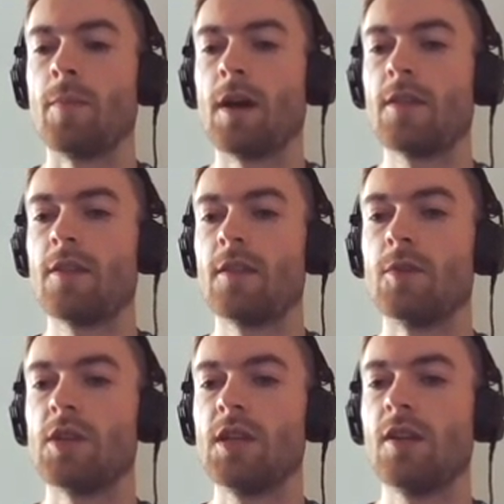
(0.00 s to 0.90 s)
Python
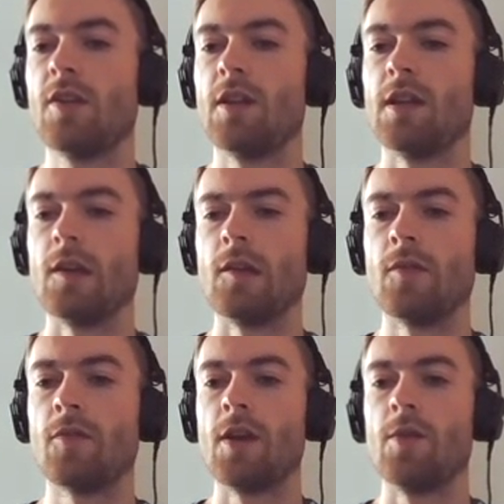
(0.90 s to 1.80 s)
machine learning
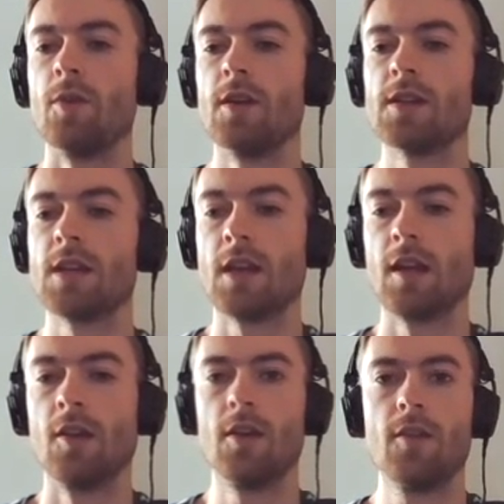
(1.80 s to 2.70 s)
framework
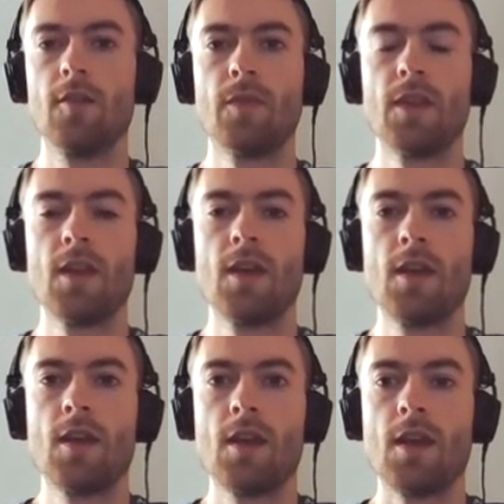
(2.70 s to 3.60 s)
scikit-learn.
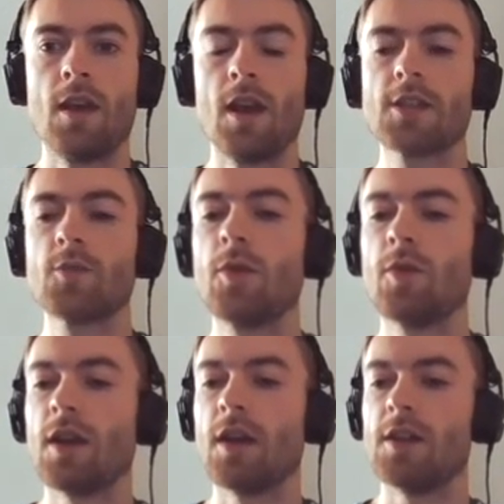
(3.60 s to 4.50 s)
And last week
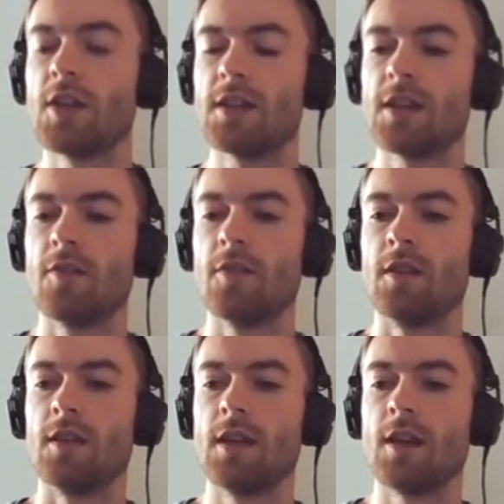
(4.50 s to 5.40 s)
when I checked out
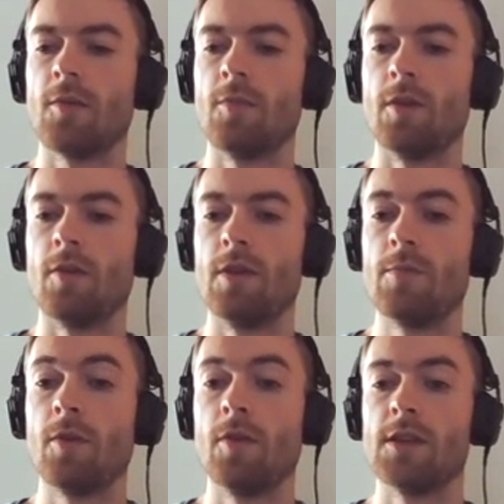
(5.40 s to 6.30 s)
the GitHub
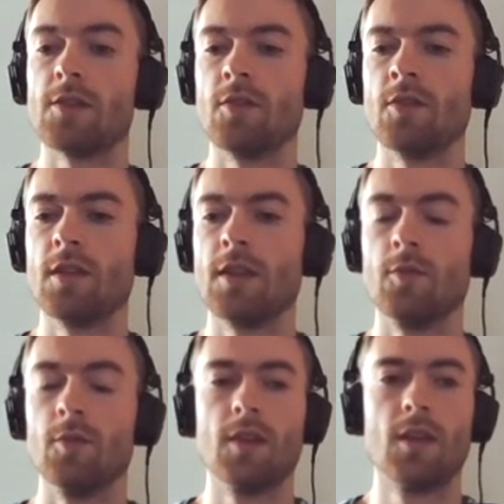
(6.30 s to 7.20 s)
repo, I saw that there
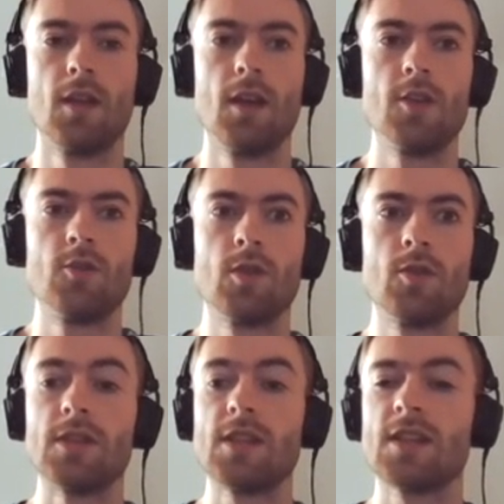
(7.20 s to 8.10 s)
were
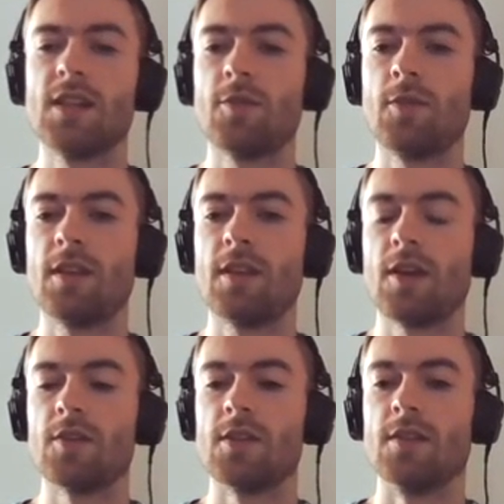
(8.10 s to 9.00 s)

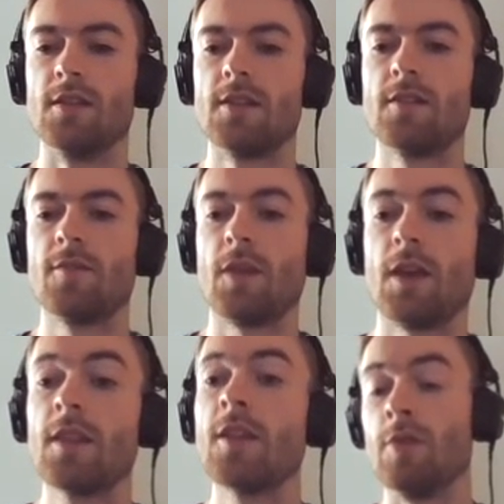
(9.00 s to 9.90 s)
263,000
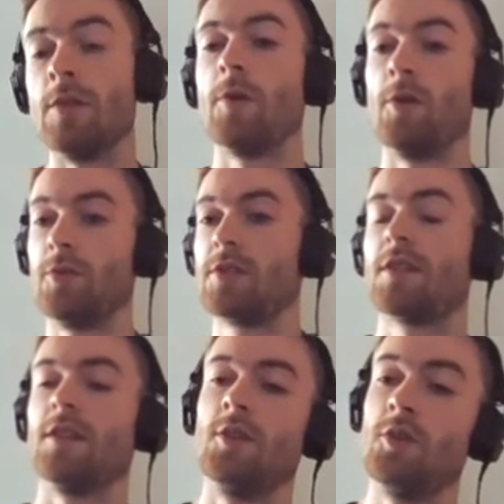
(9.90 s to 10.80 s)
other
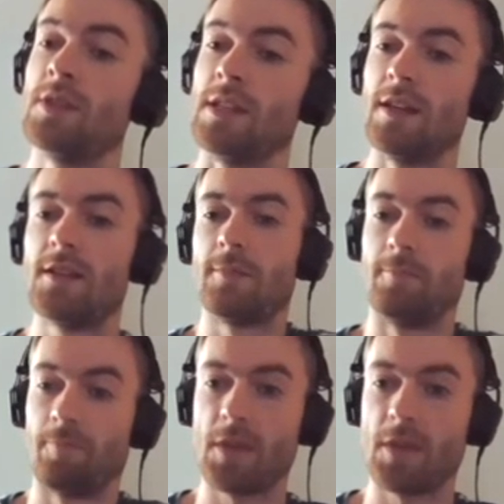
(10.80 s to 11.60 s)
repos that use it.